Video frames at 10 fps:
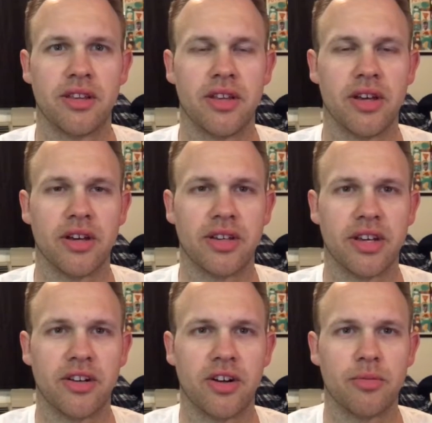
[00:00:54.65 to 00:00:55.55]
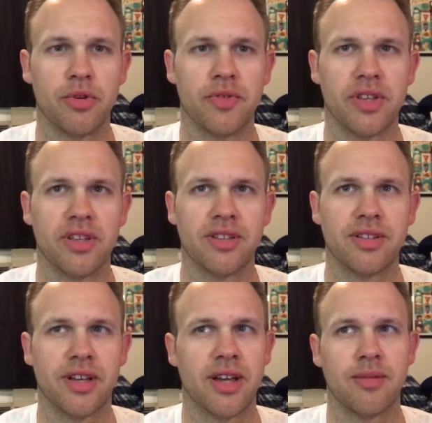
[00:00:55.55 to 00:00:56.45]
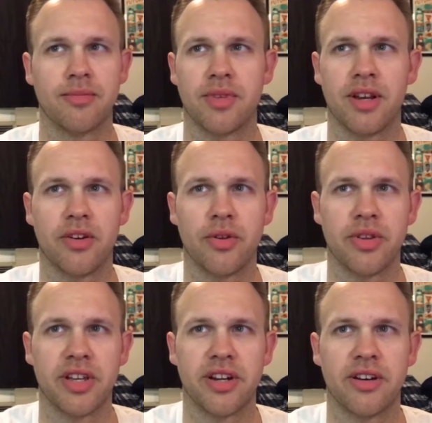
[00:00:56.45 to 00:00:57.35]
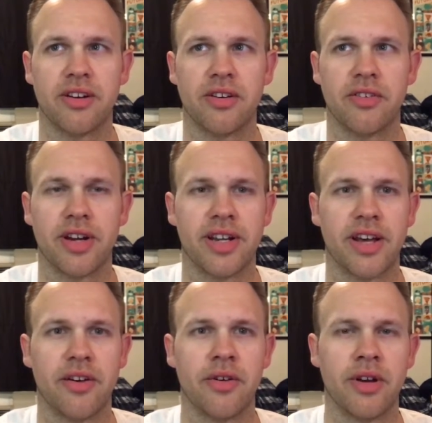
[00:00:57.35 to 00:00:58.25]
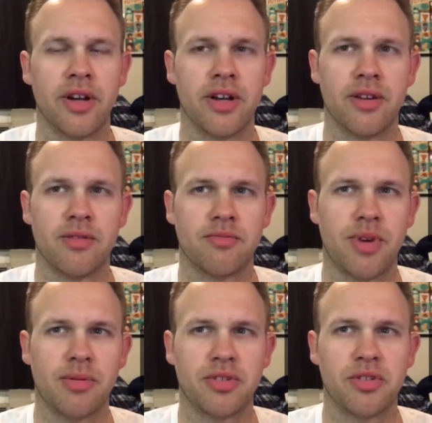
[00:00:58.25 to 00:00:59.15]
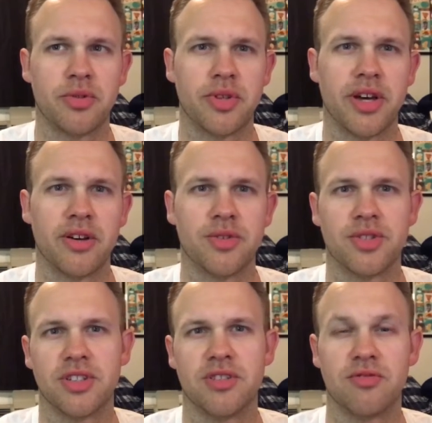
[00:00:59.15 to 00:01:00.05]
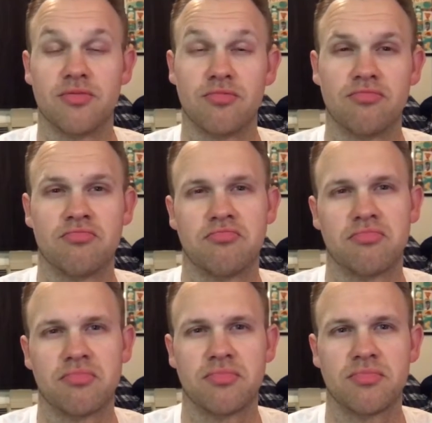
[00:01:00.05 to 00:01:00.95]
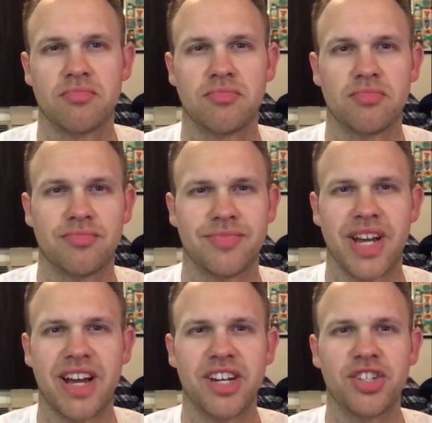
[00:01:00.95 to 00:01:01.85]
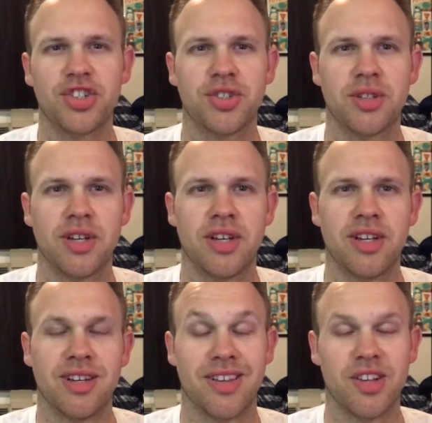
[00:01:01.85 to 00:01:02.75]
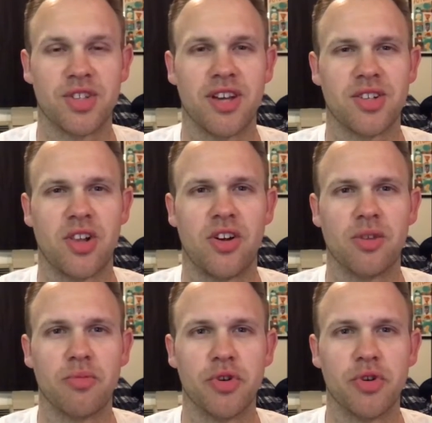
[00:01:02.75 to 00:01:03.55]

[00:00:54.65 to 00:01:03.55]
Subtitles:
the King Kong movie. I don't know the year right now. Probably 2009-ish. And that was a long